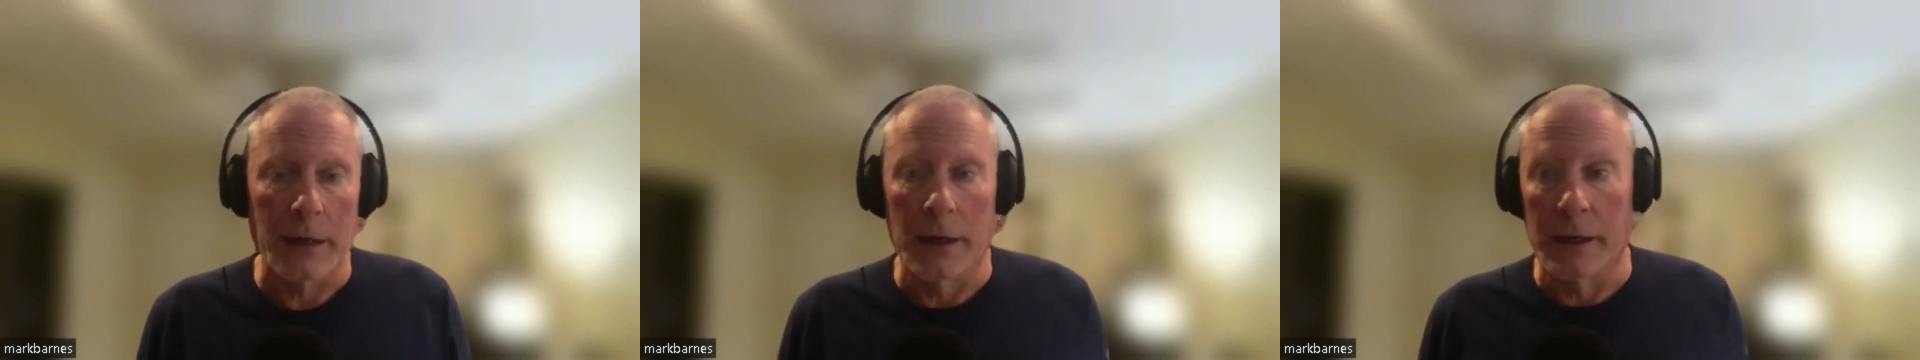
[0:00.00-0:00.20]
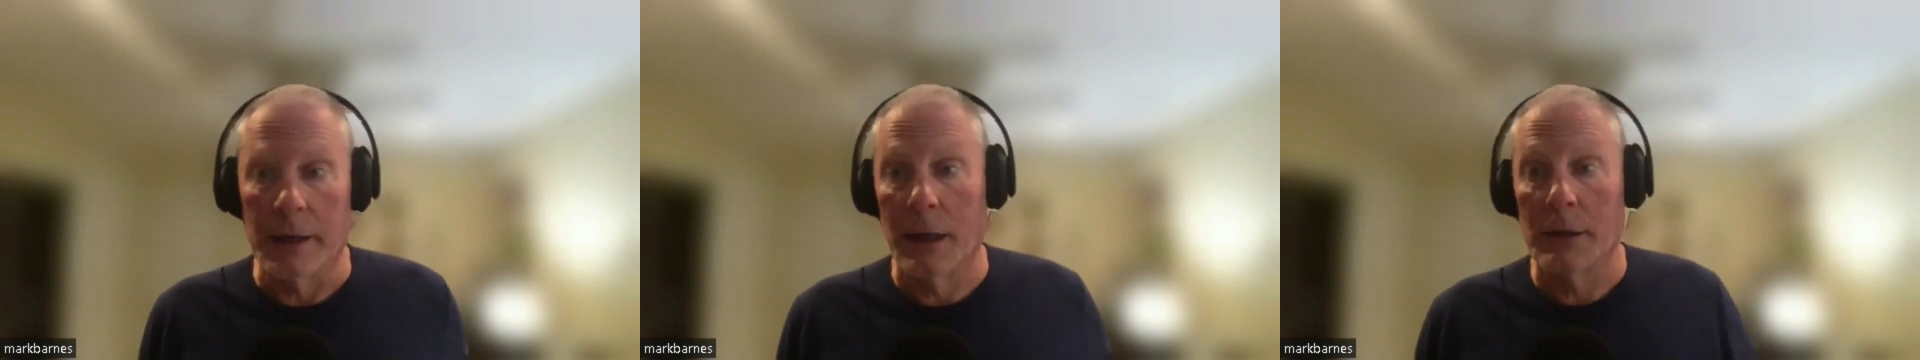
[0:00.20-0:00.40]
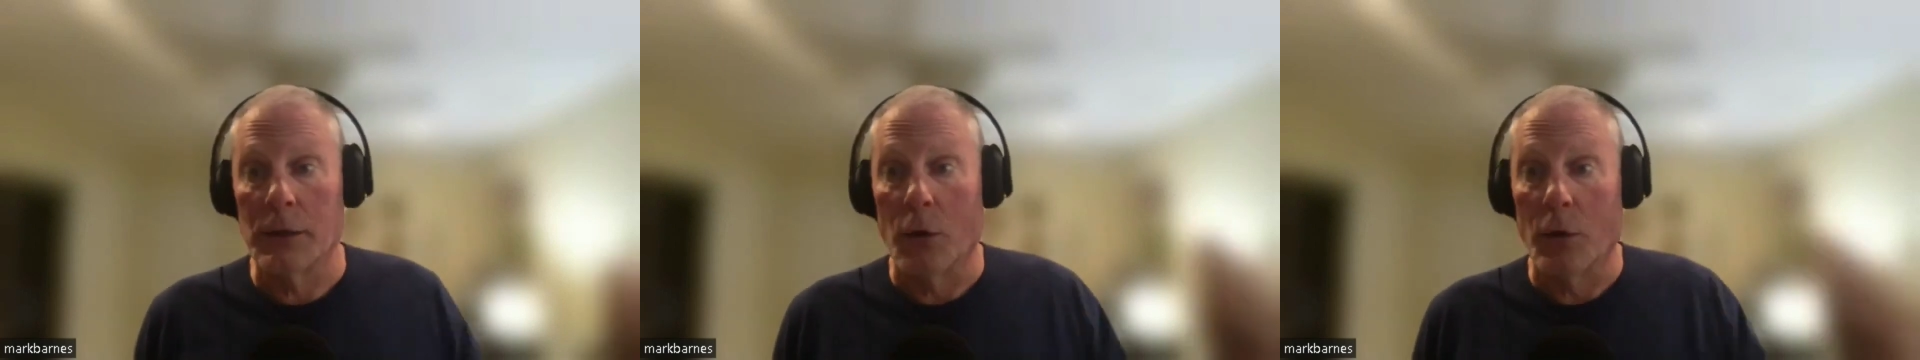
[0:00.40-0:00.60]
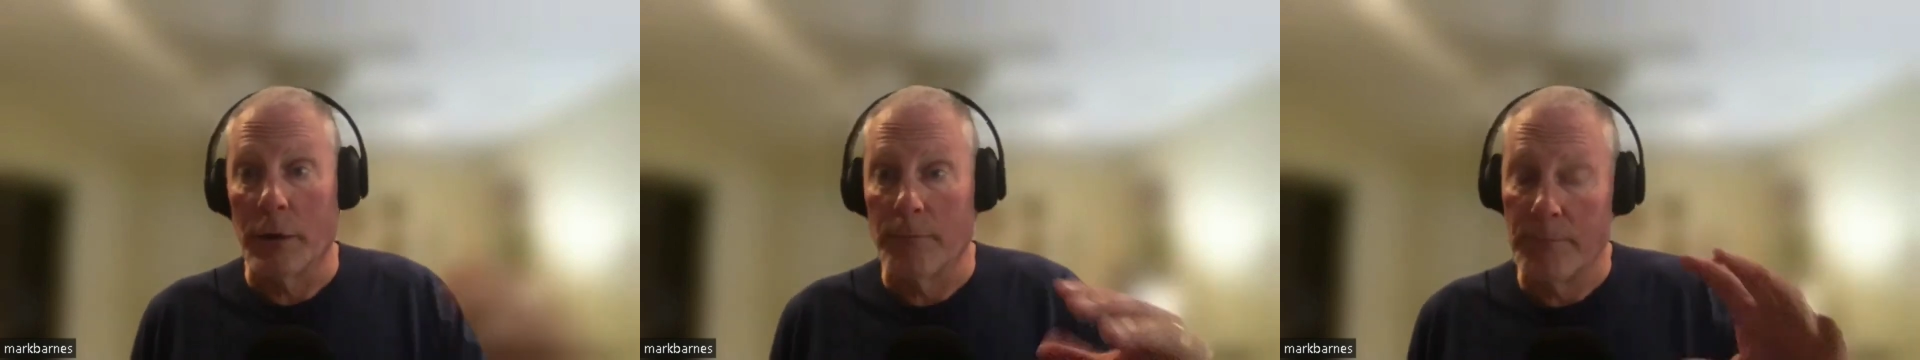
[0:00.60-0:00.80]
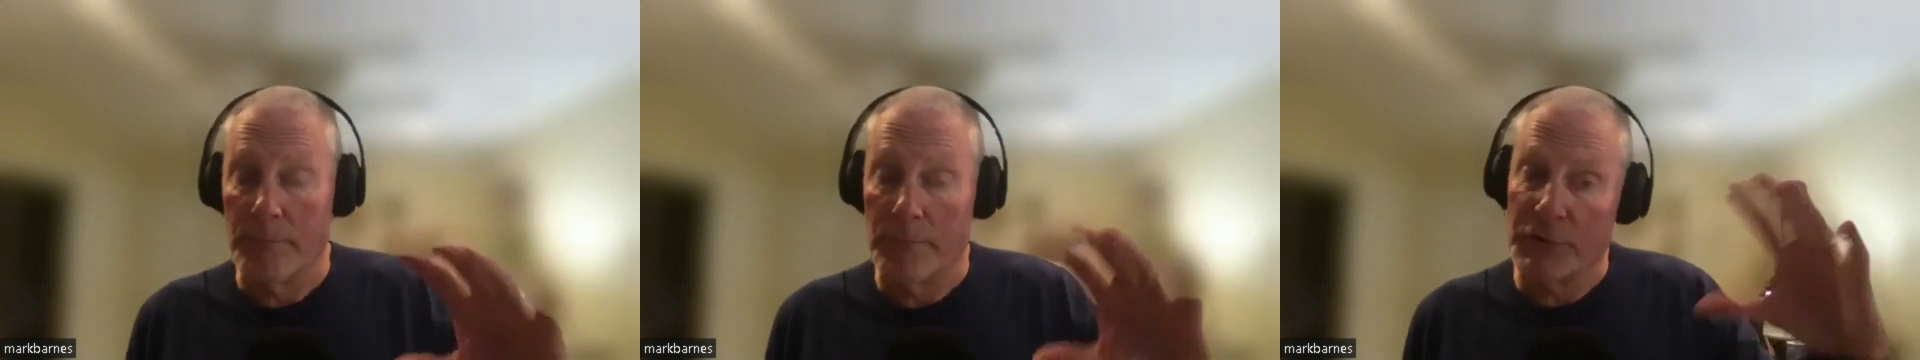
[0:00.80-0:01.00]
And again,
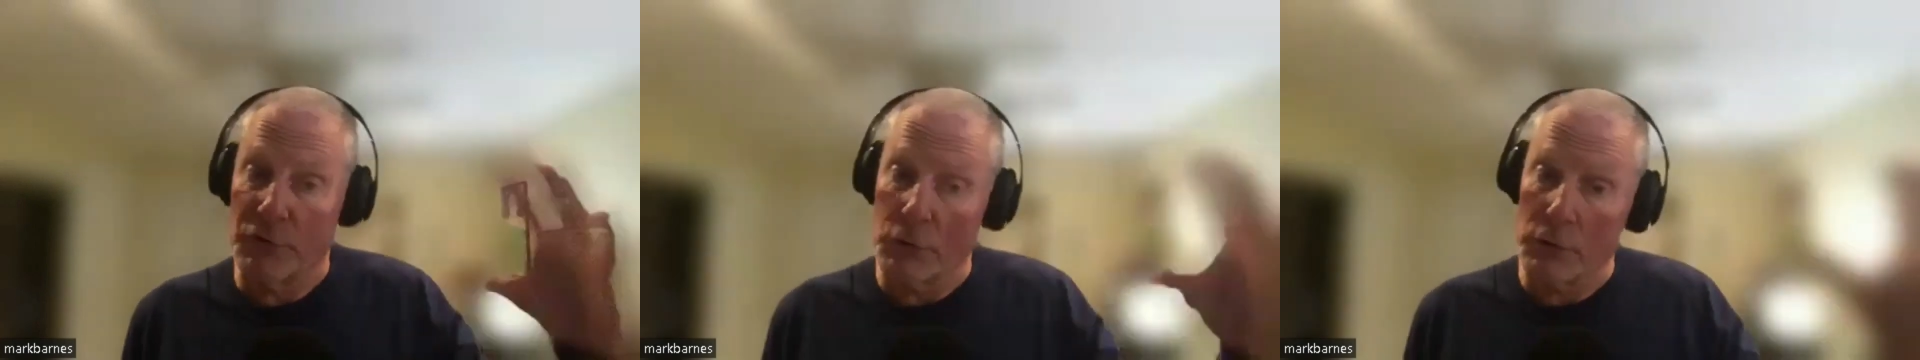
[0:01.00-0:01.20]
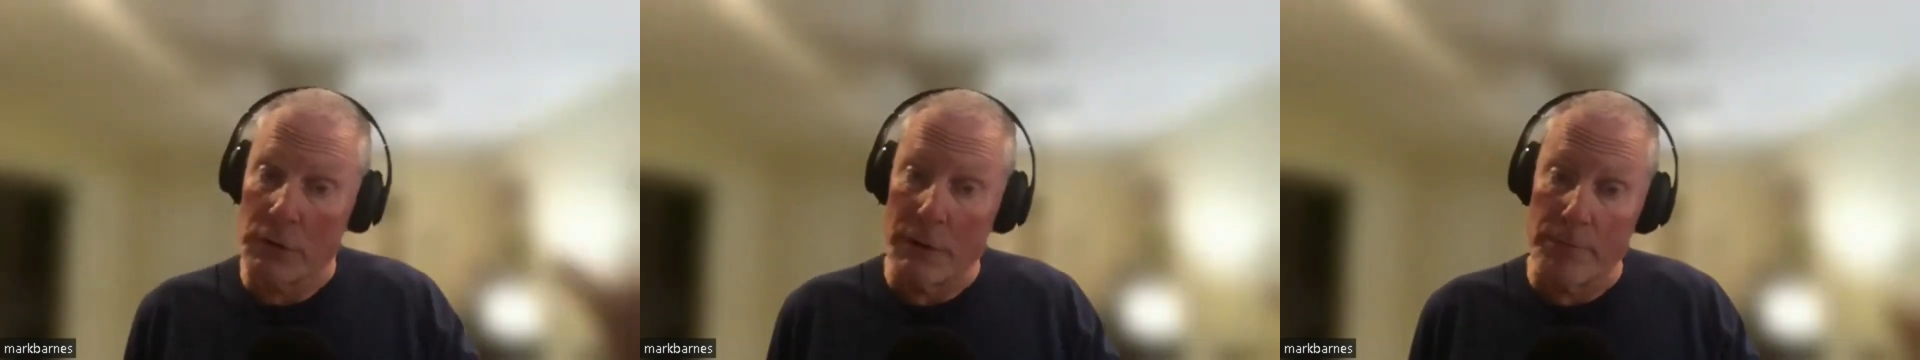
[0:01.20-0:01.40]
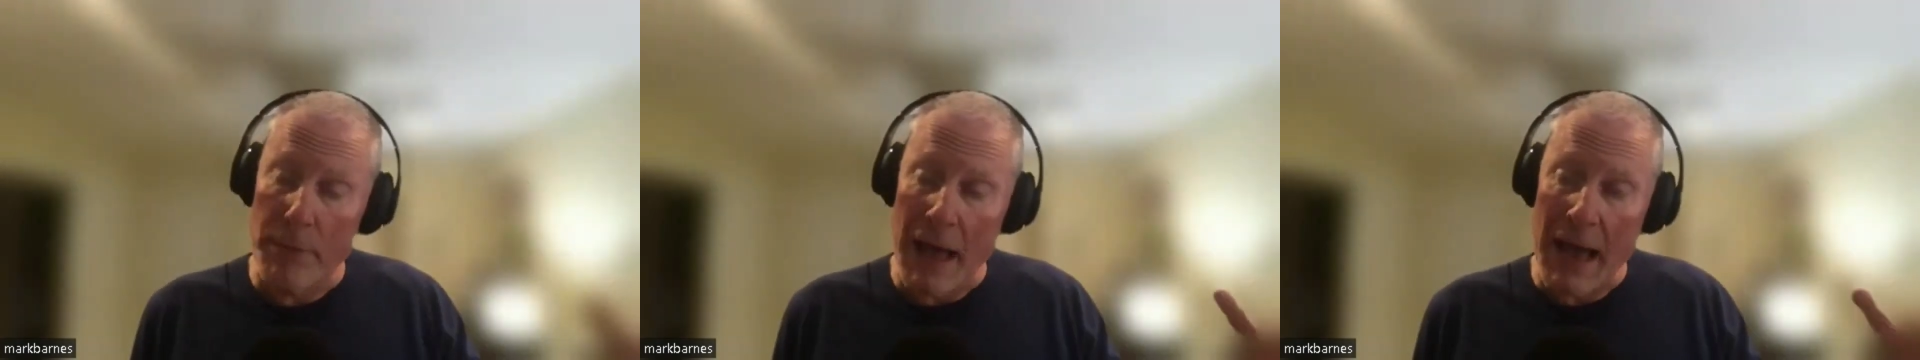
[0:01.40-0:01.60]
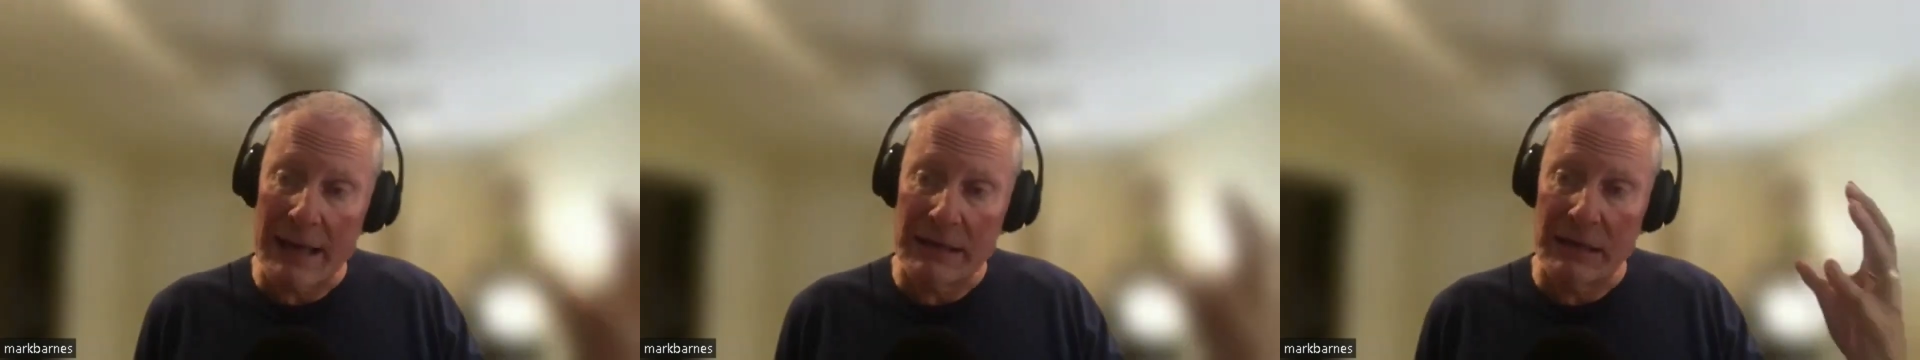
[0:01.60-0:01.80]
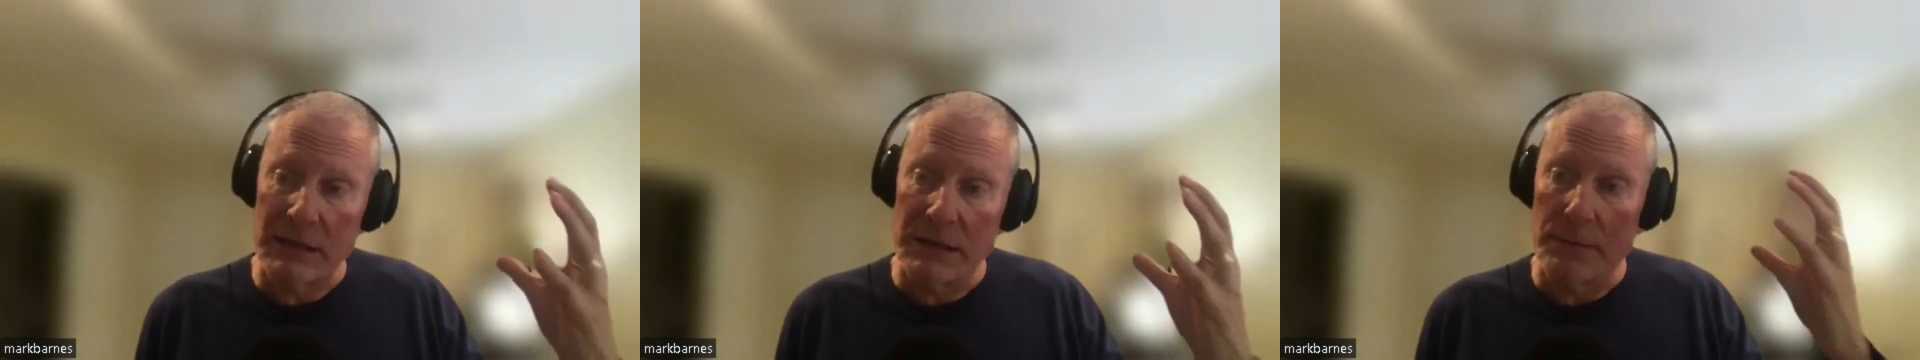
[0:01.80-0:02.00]
going circling back
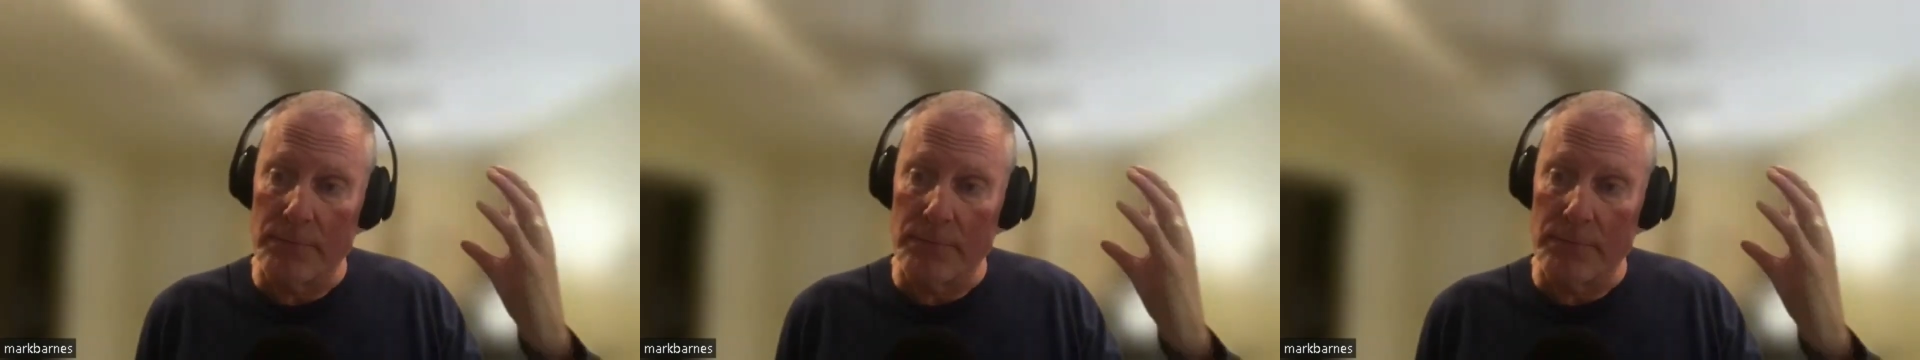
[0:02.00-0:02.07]
to the